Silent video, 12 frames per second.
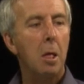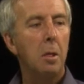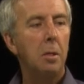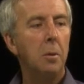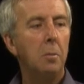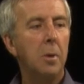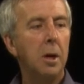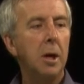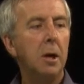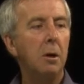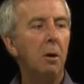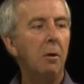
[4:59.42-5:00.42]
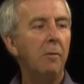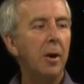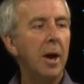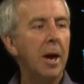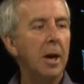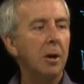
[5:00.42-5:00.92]
the mean of
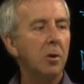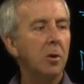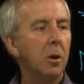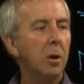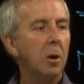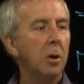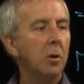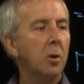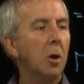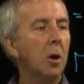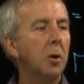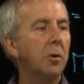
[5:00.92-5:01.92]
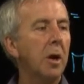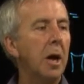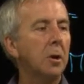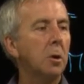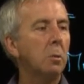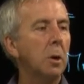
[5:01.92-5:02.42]
x, turns
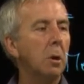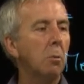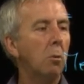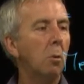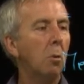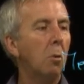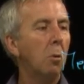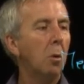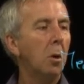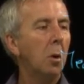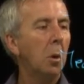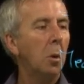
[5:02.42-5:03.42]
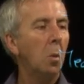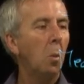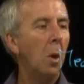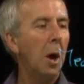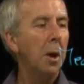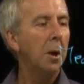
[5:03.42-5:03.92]
out to equal
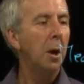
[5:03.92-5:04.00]
1